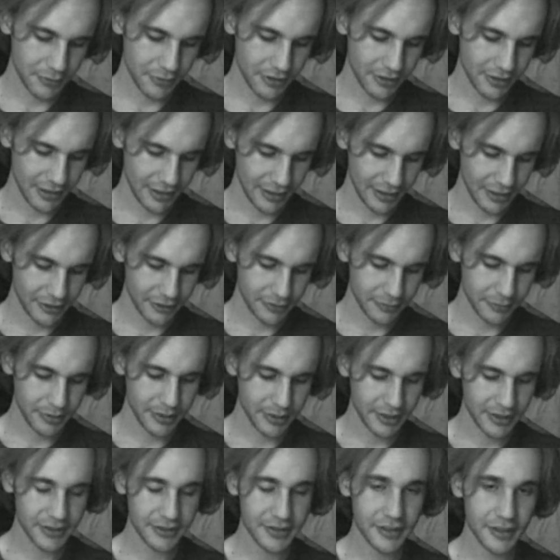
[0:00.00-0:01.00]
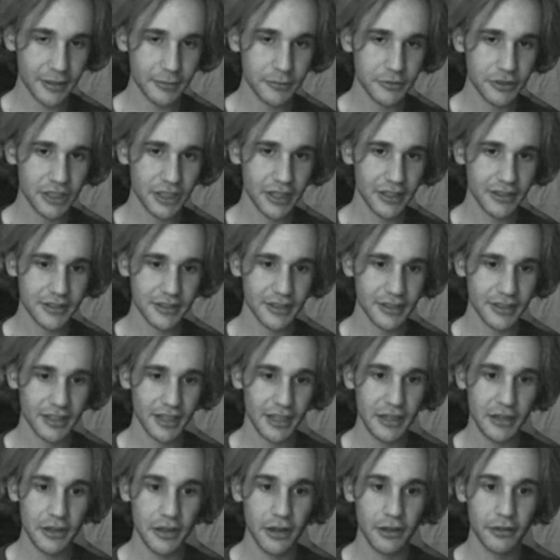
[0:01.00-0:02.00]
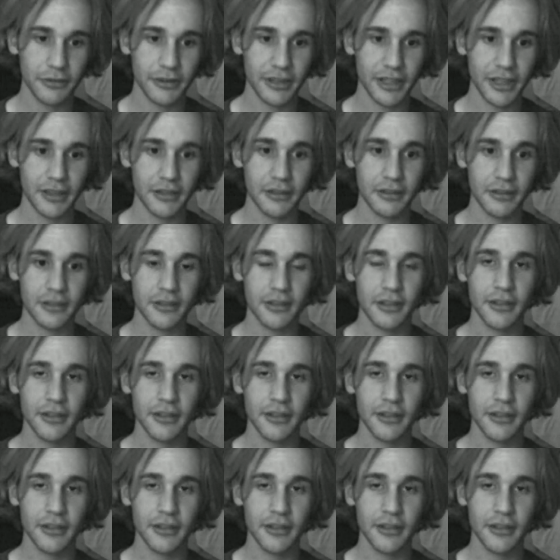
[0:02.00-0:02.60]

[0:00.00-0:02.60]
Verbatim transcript: where I could pick a subject and I know that